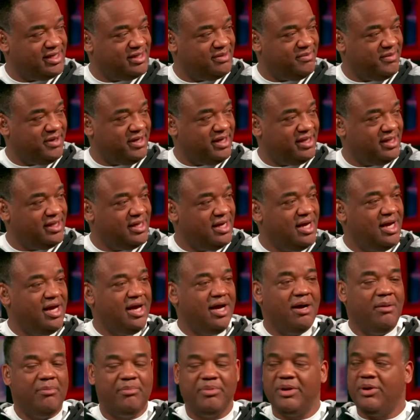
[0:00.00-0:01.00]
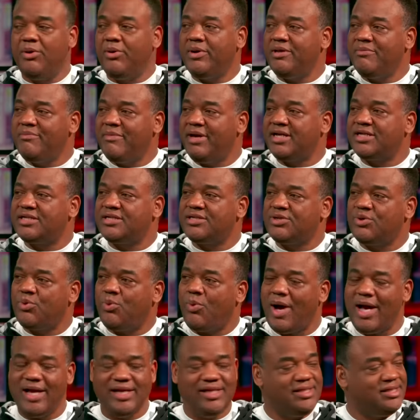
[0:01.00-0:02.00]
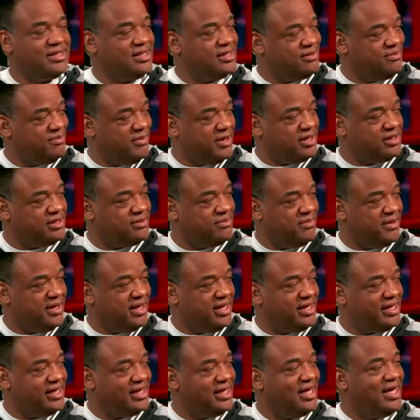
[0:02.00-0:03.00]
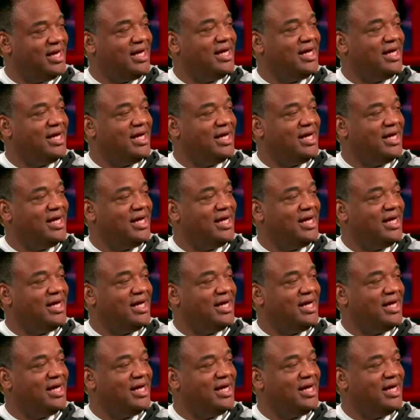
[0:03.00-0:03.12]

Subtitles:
Smith, but only makes twice as much money.